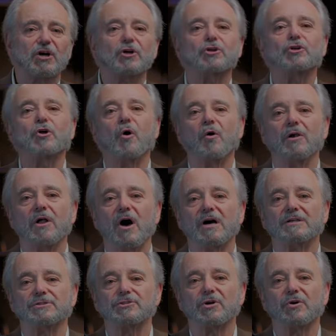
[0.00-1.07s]

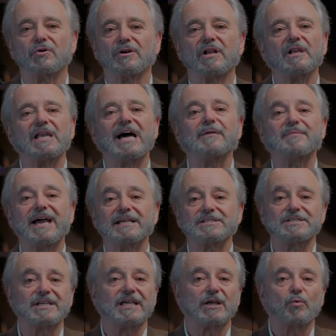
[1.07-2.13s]
gedolah is heard,
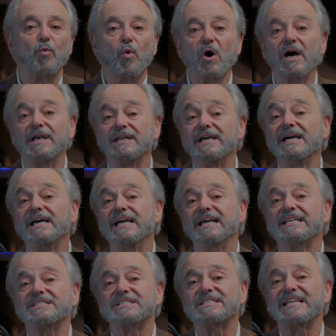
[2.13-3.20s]
climaxing in one
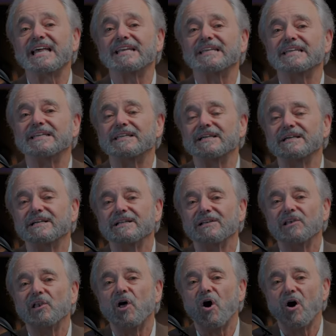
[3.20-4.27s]
extended
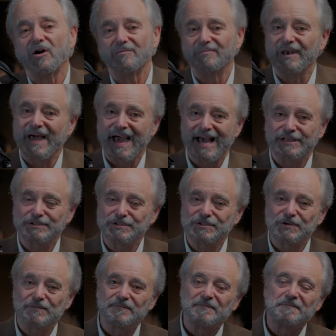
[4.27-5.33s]
long blast.